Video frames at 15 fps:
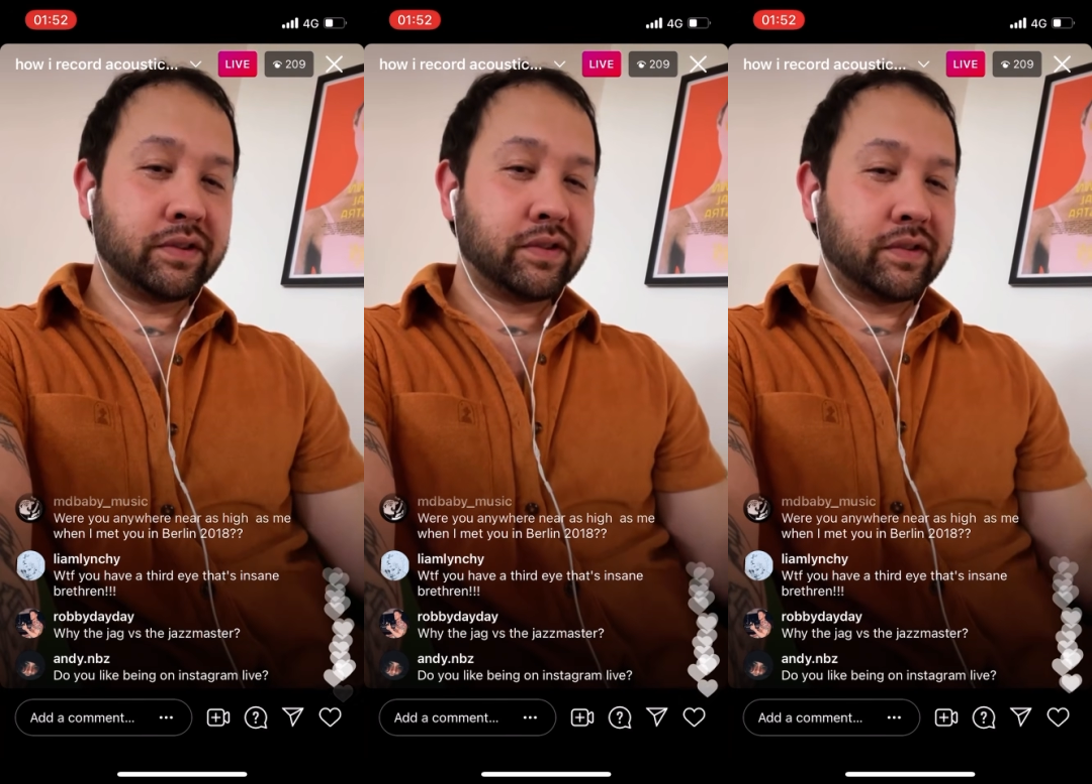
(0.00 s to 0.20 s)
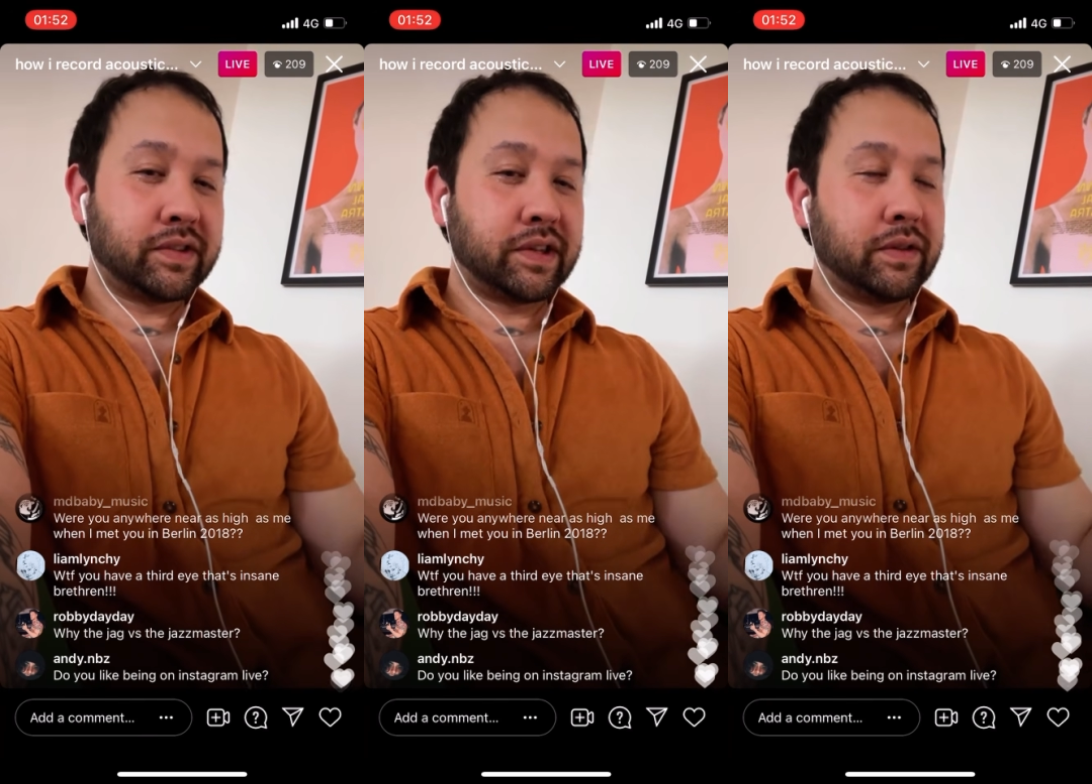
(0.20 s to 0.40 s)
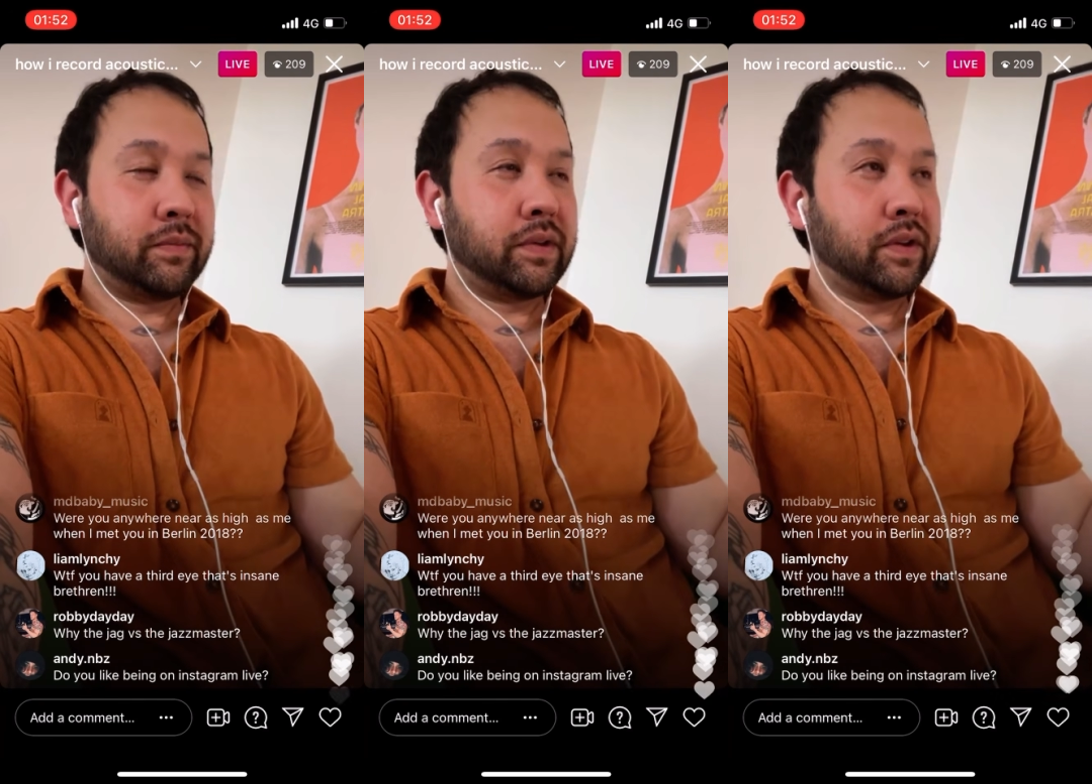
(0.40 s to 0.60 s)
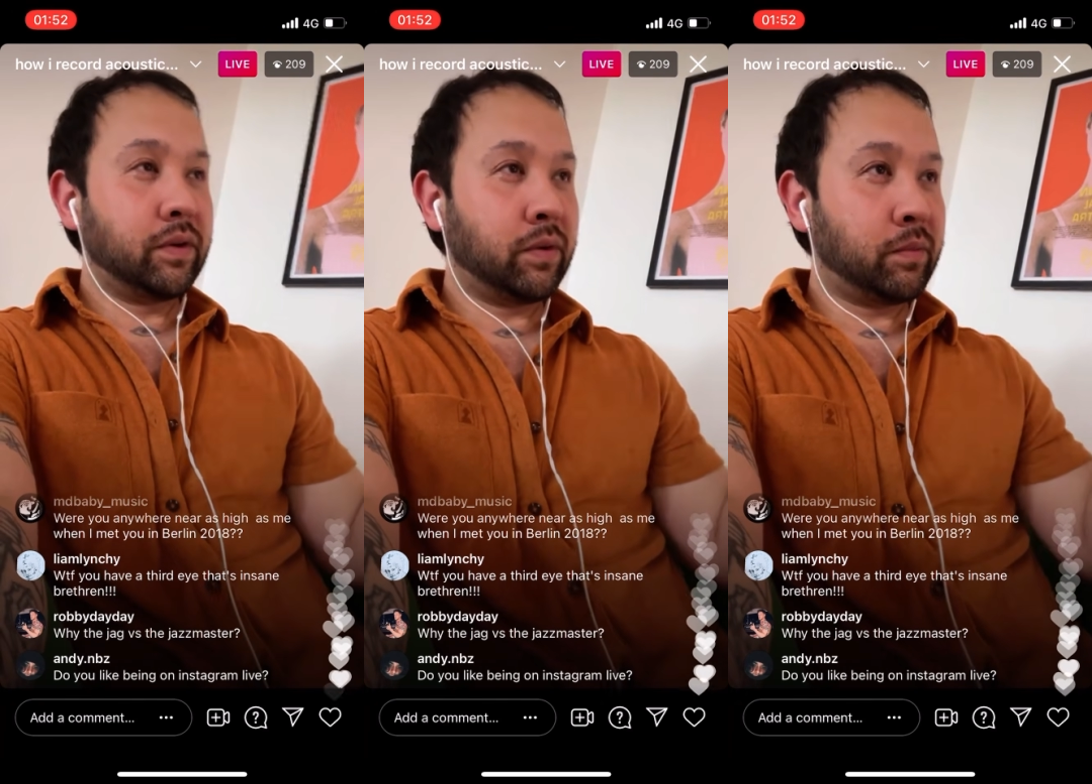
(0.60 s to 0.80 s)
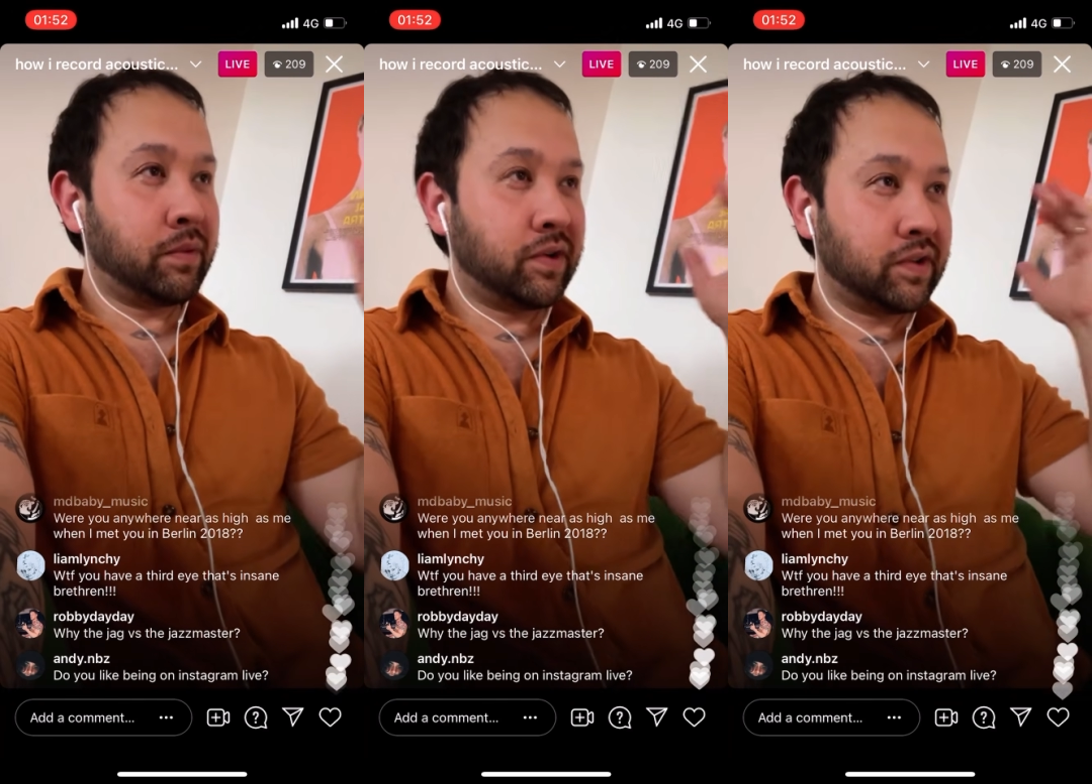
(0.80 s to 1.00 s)
Did you see
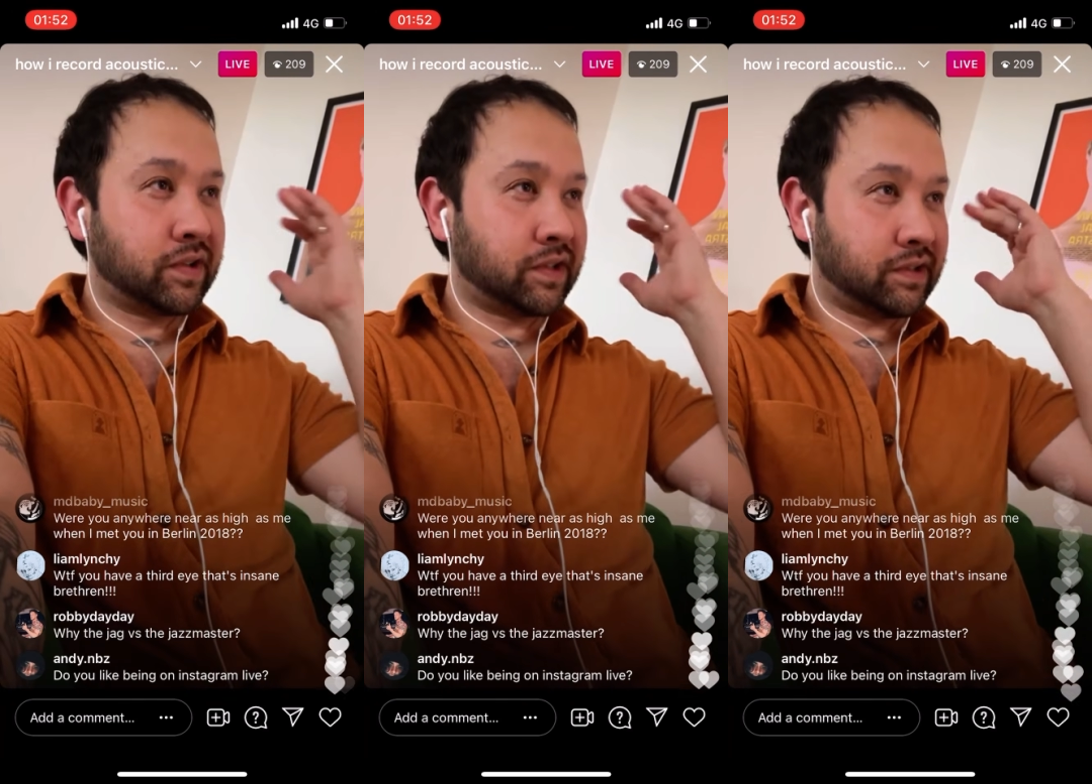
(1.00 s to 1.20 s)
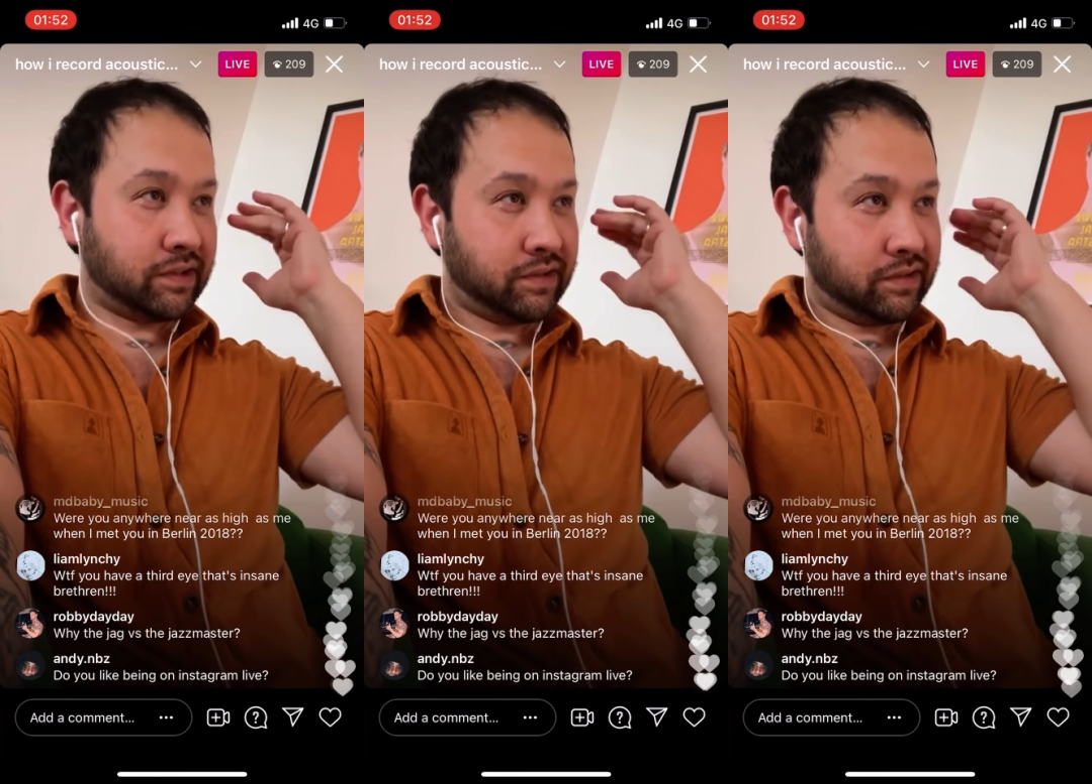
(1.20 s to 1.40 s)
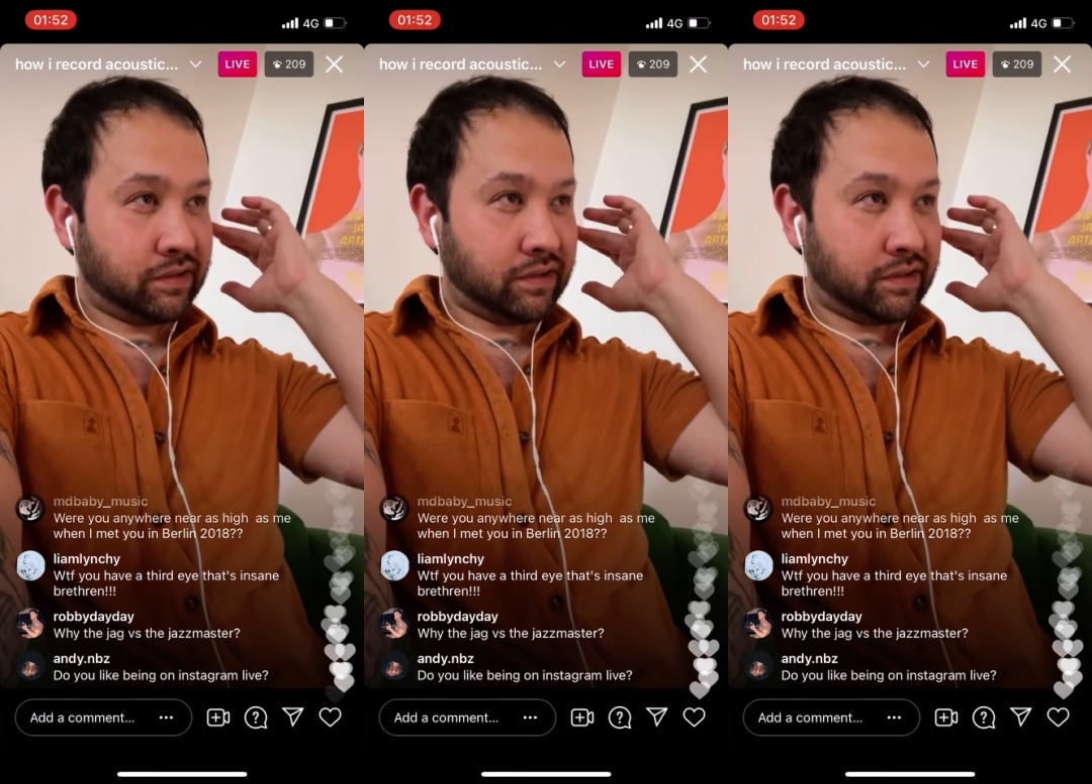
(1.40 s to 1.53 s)
me almost